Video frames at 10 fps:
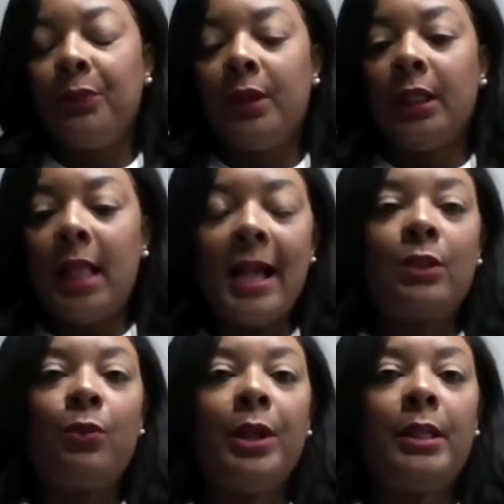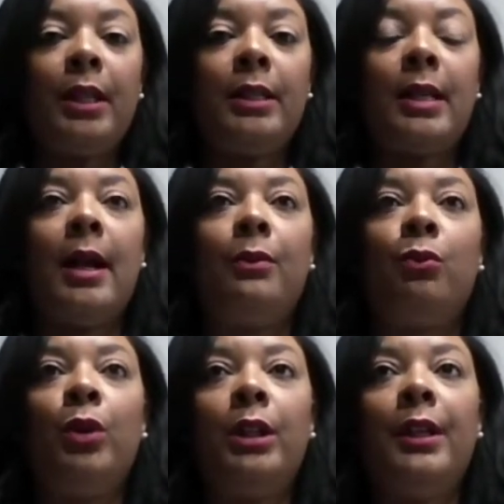The last reason is I
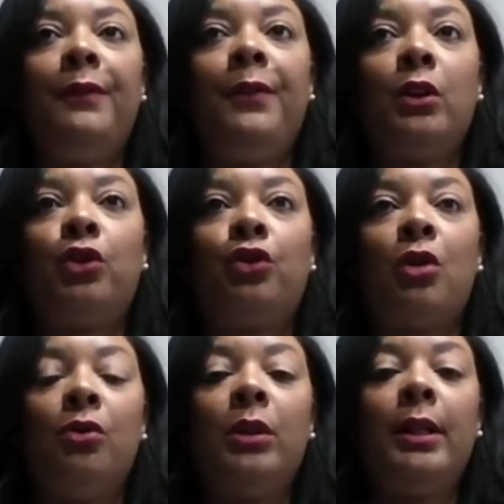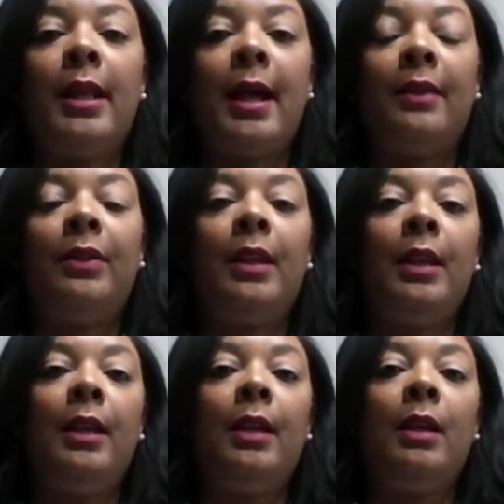really feel strongly that
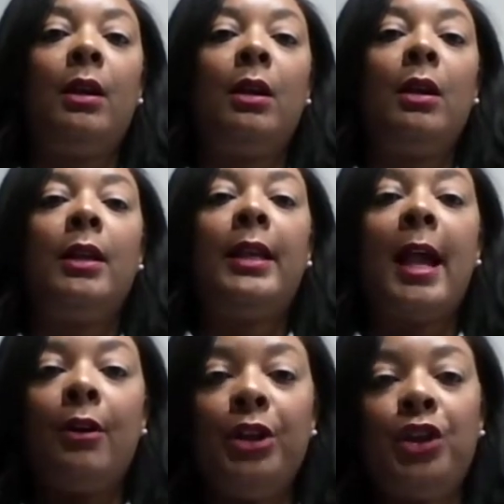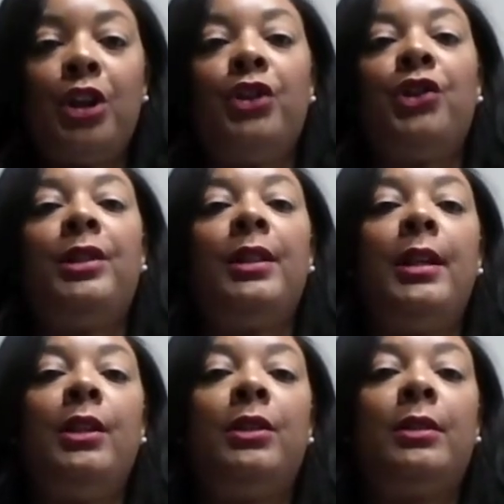the county judges'
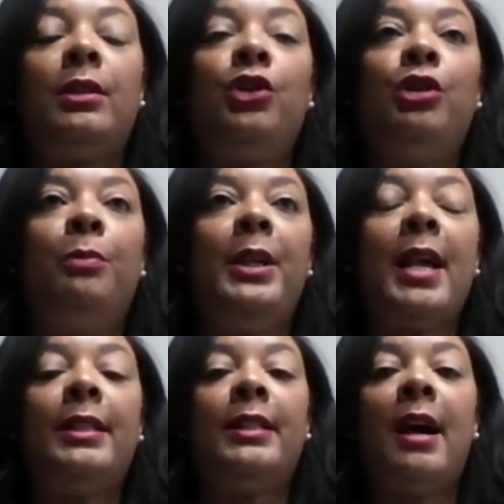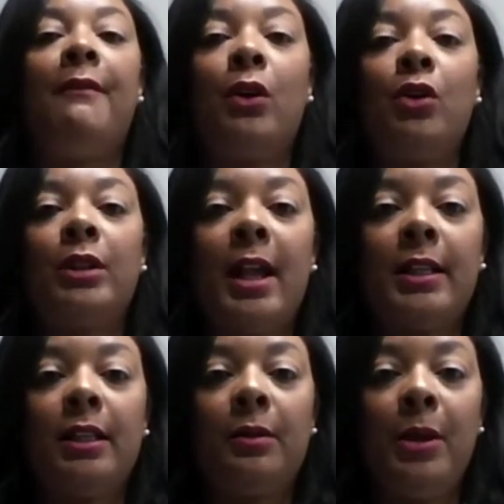seats should be as diverse as
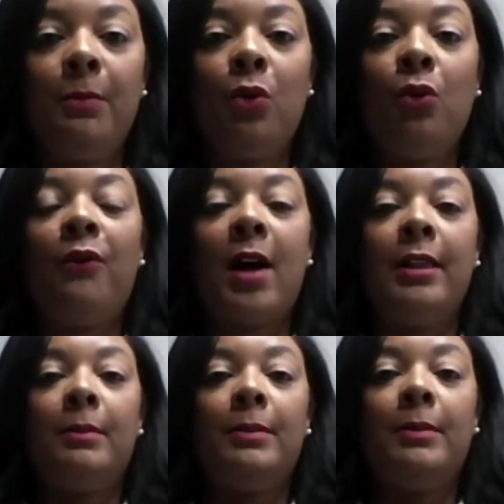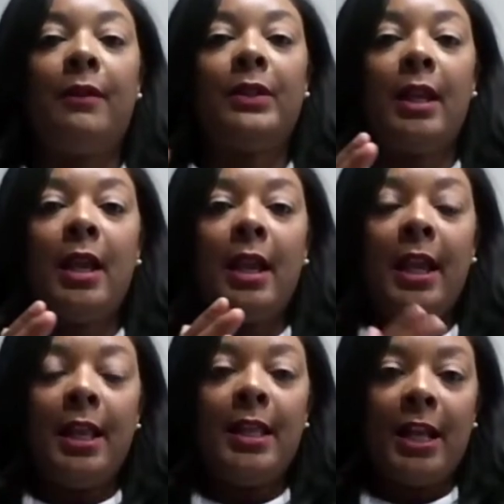the people who find themselves
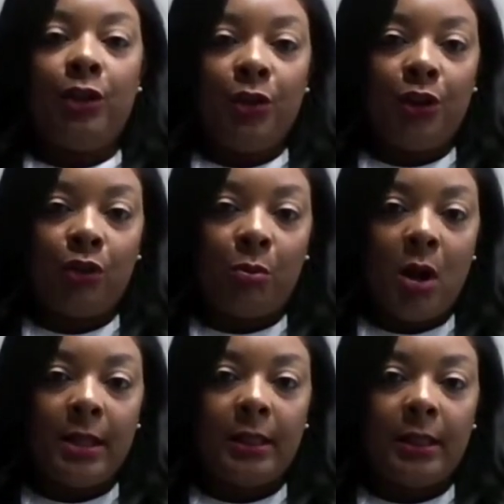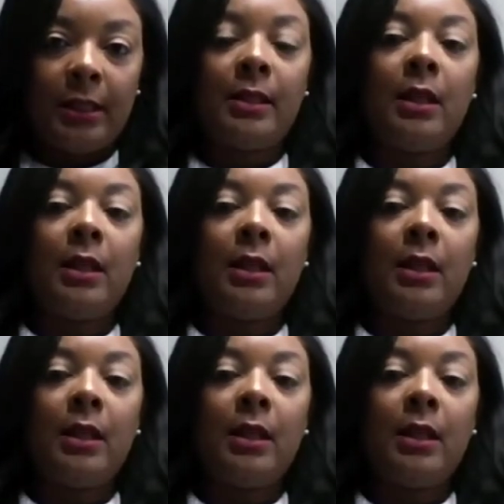in that judicial process.